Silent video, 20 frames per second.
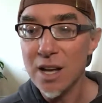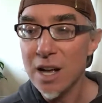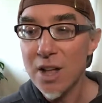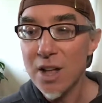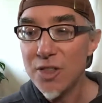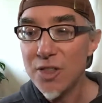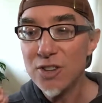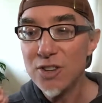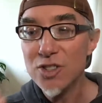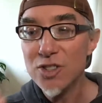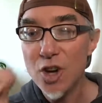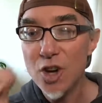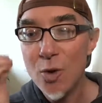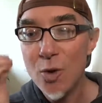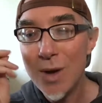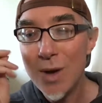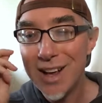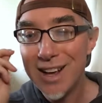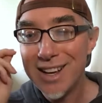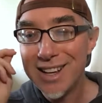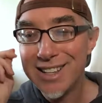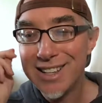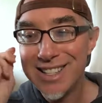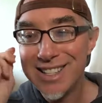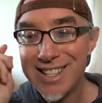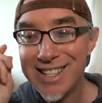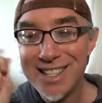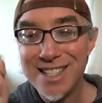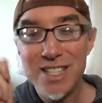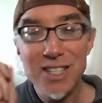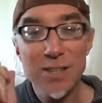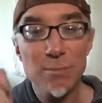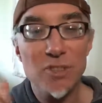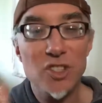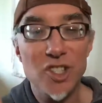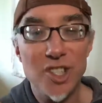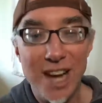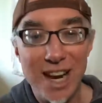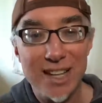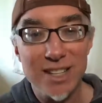This isn't
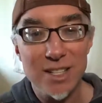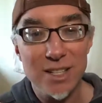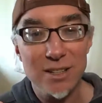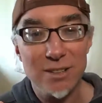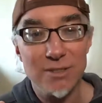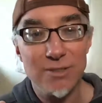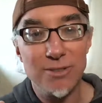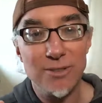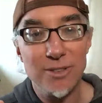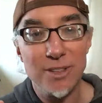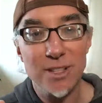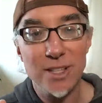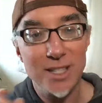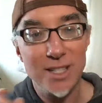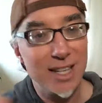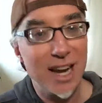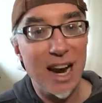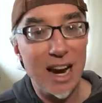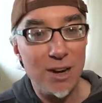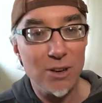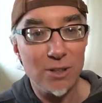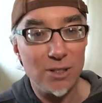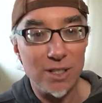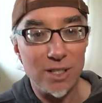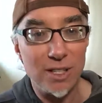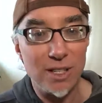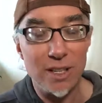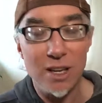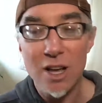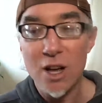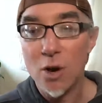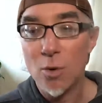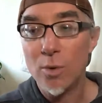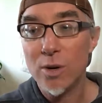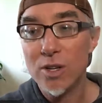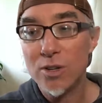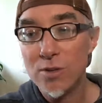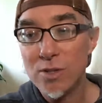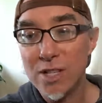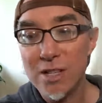objective entirely. We're
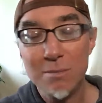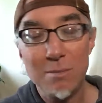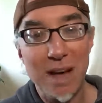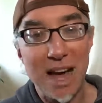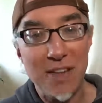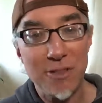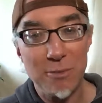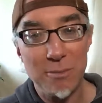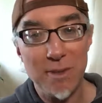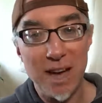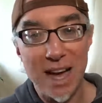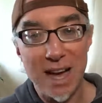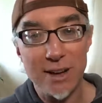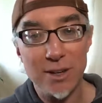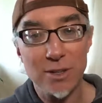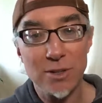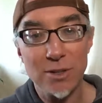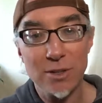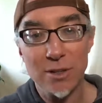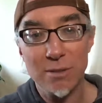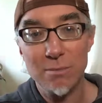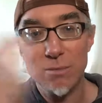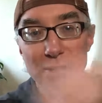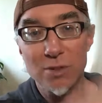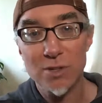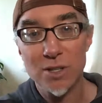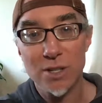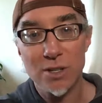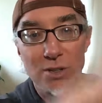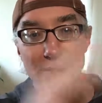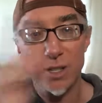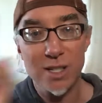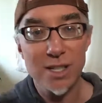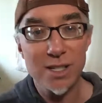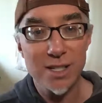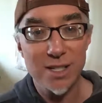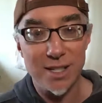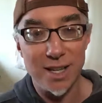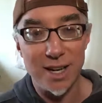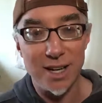using mathematical and musical
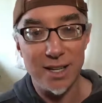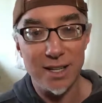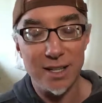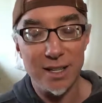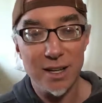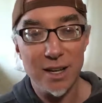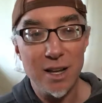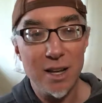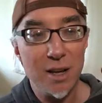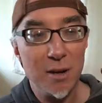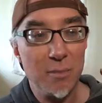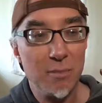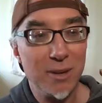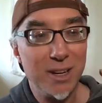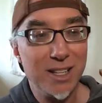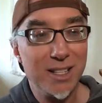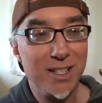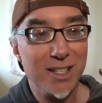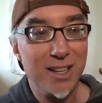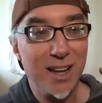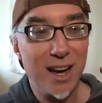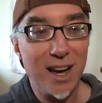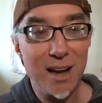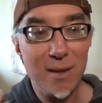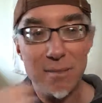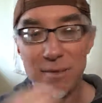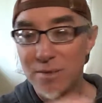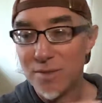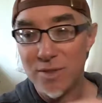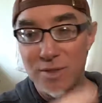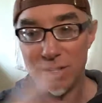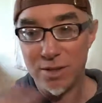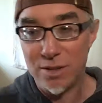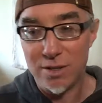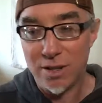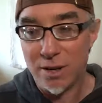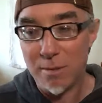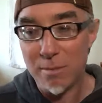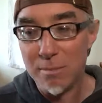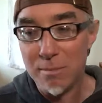insight, but it's not, there
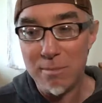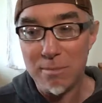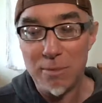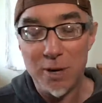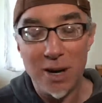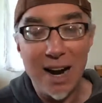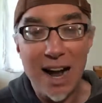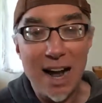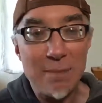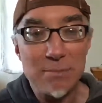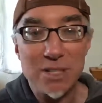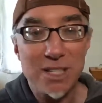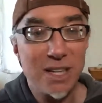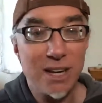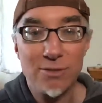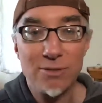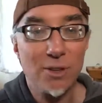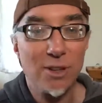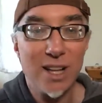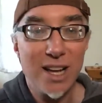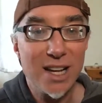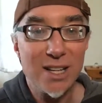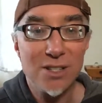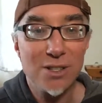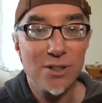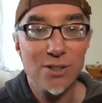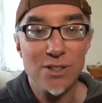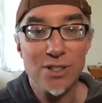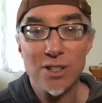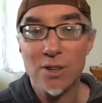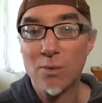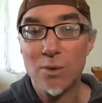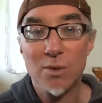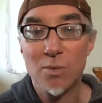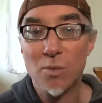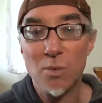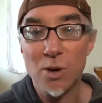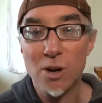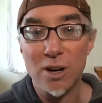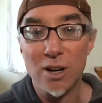are perhaps several answers that would
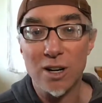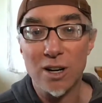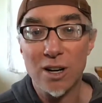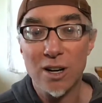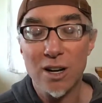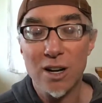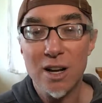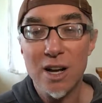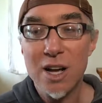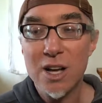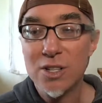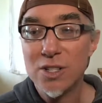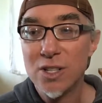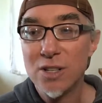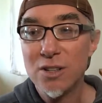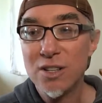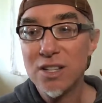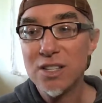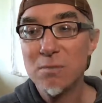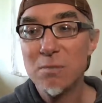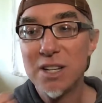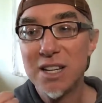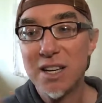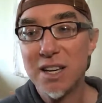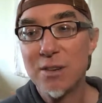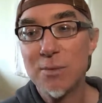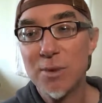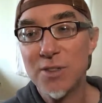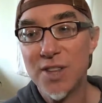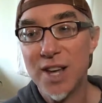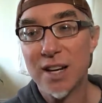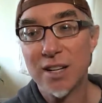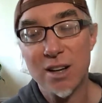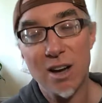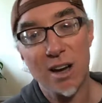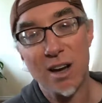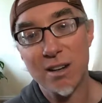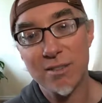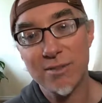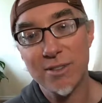work. So you need to begin with that
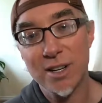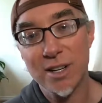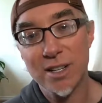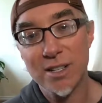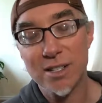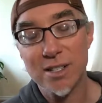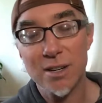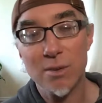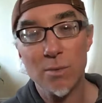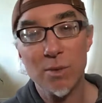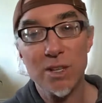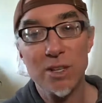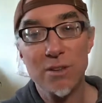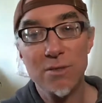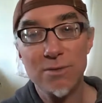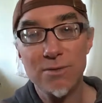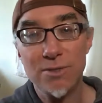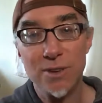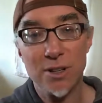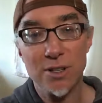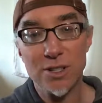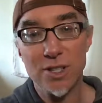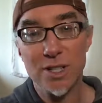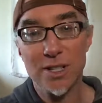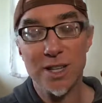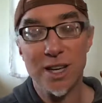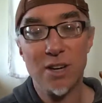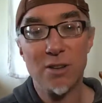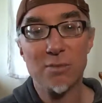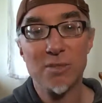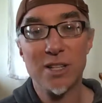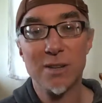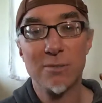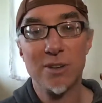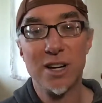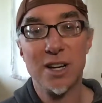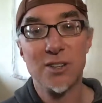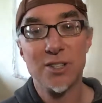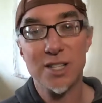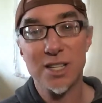confidence that when you function to help
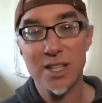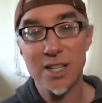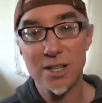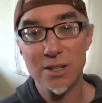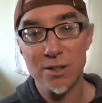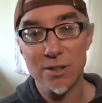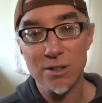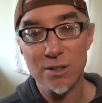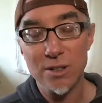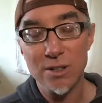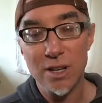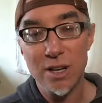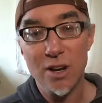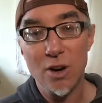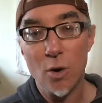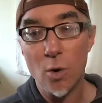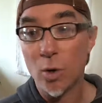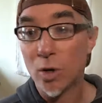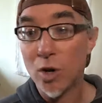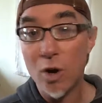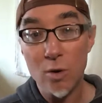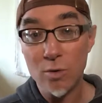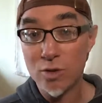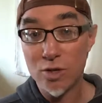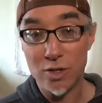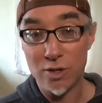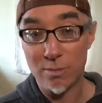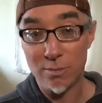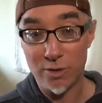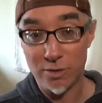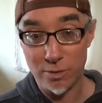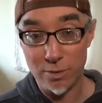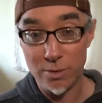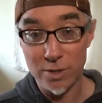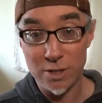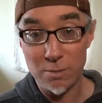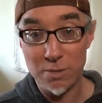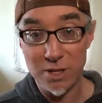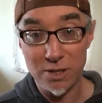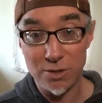someone else heal or coach them through a
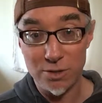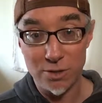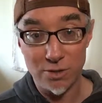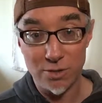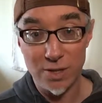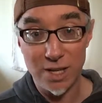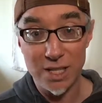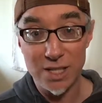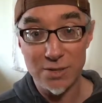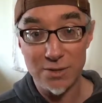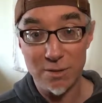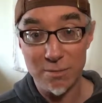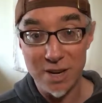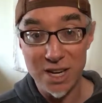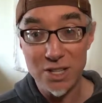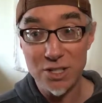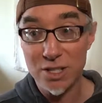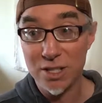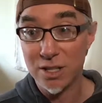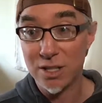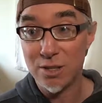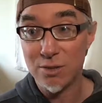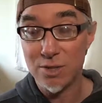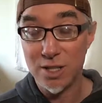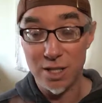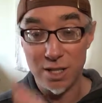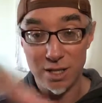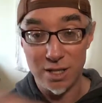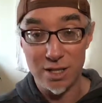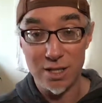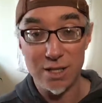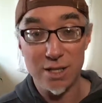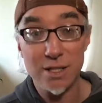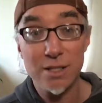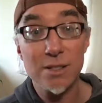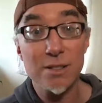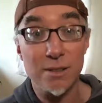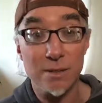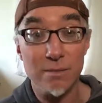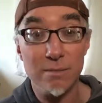spiritual transformation using this
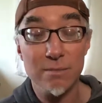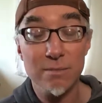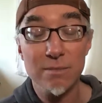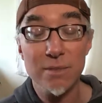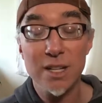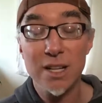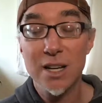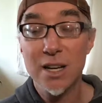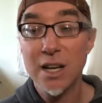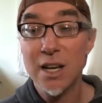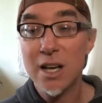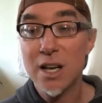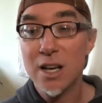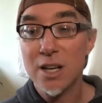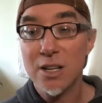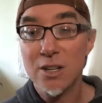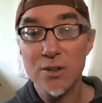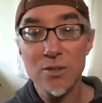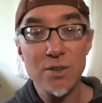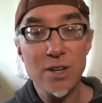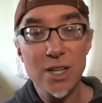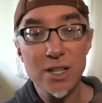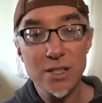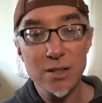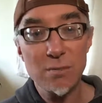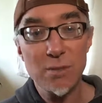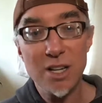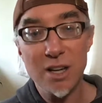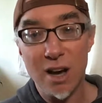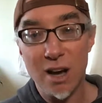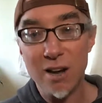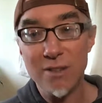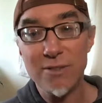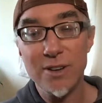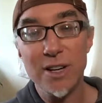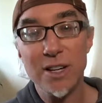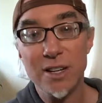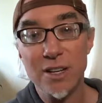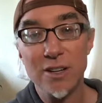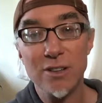system, You need to be
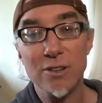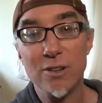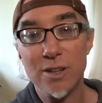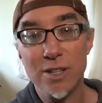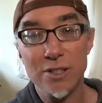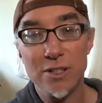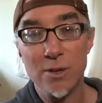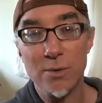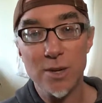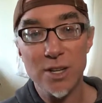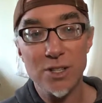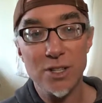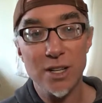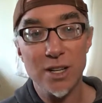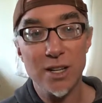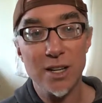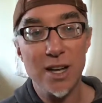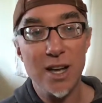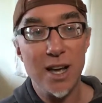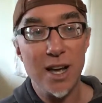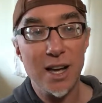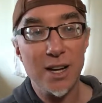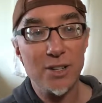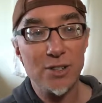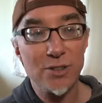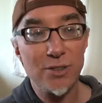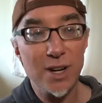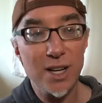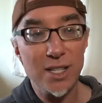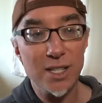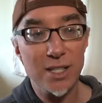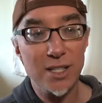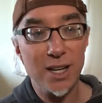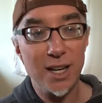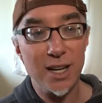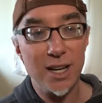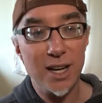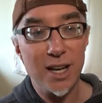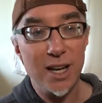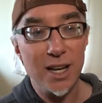confident in your intuition and trust
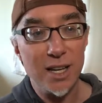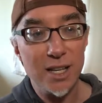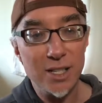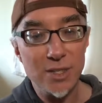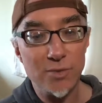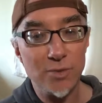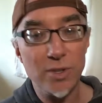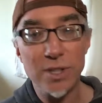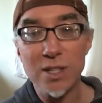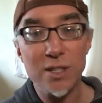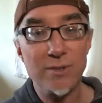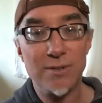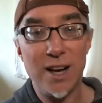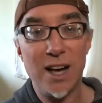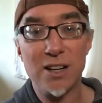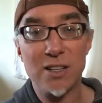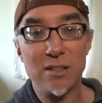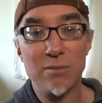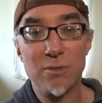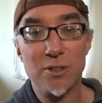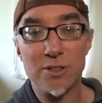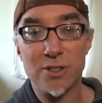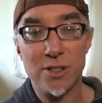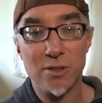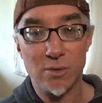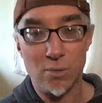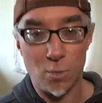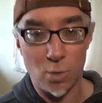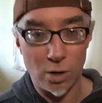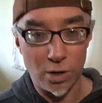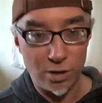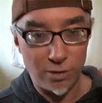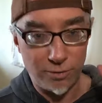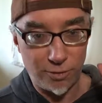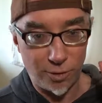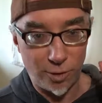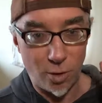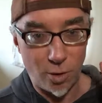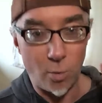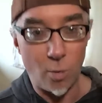that it's really valuable to work
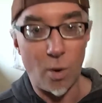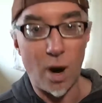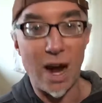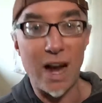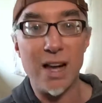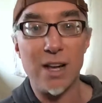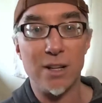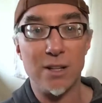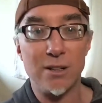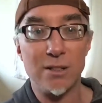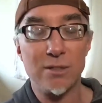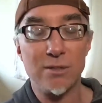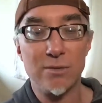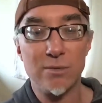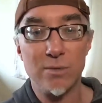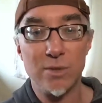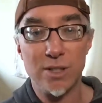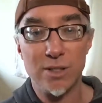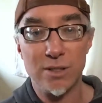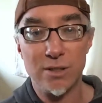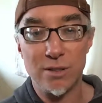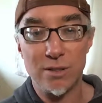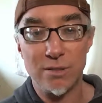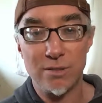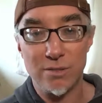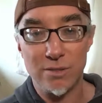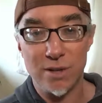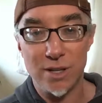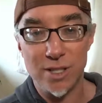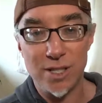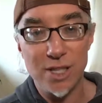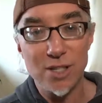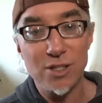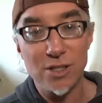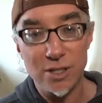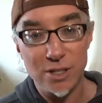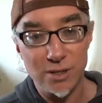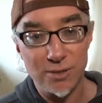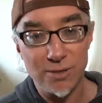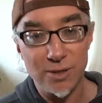for a while with
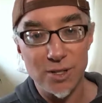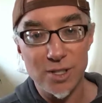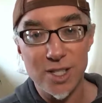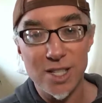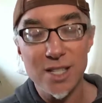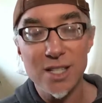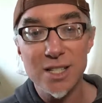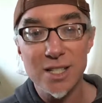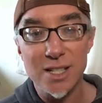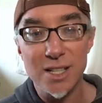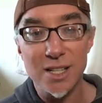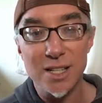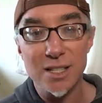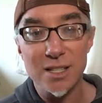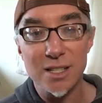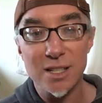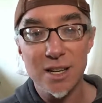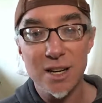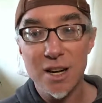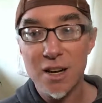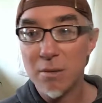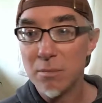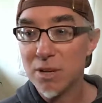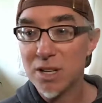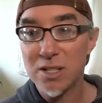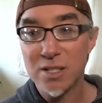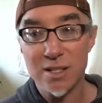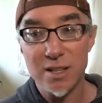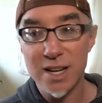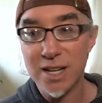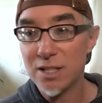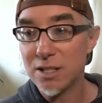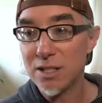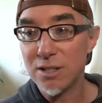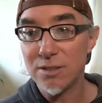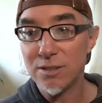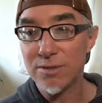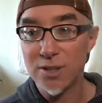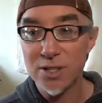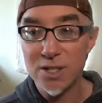essentially your first instincts, because likely
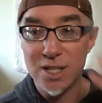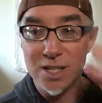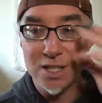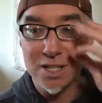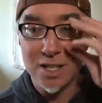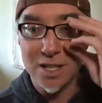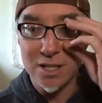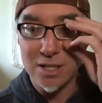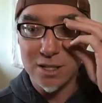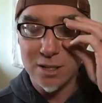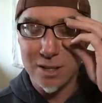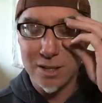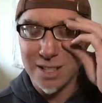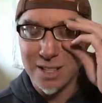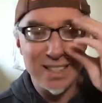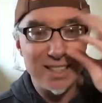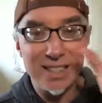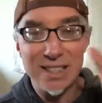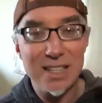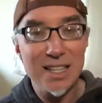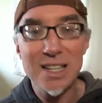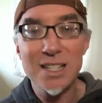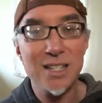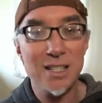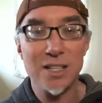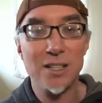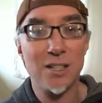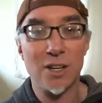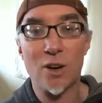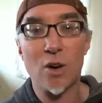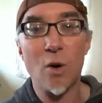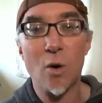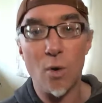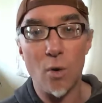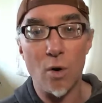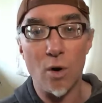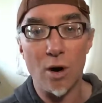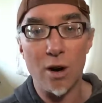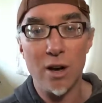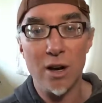your first instincts are at least at the
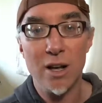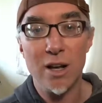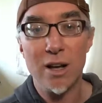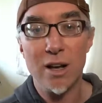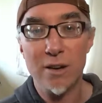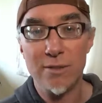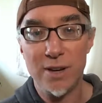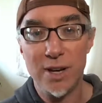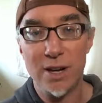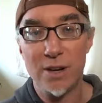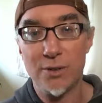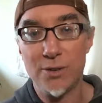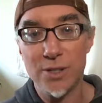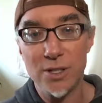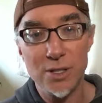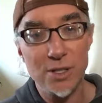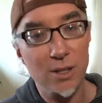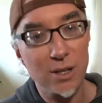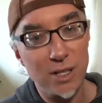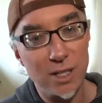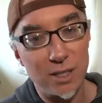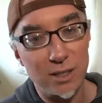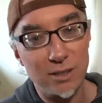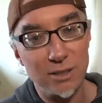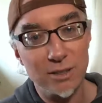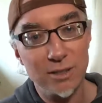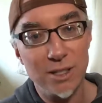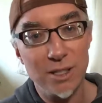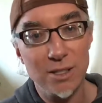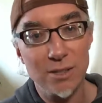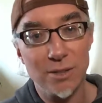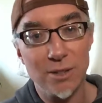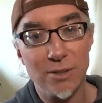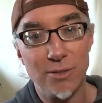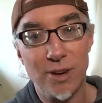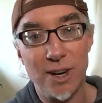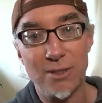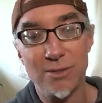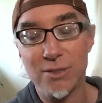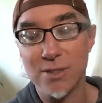core of a healthy song that you can
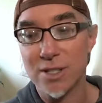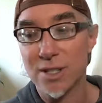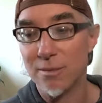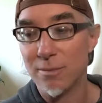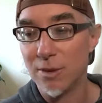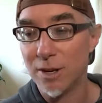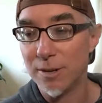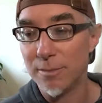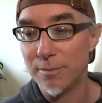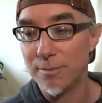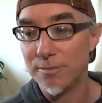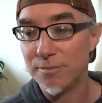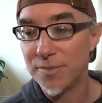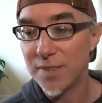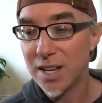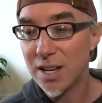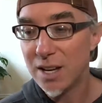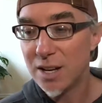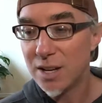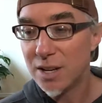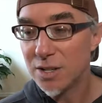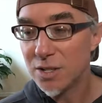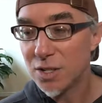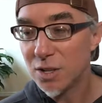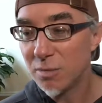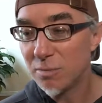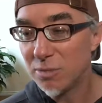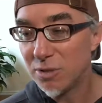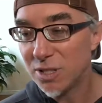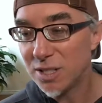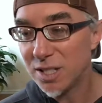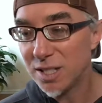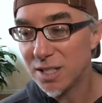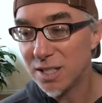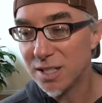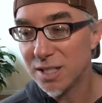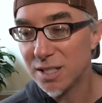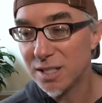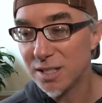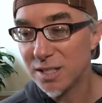write for someone. So
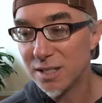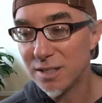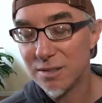Business,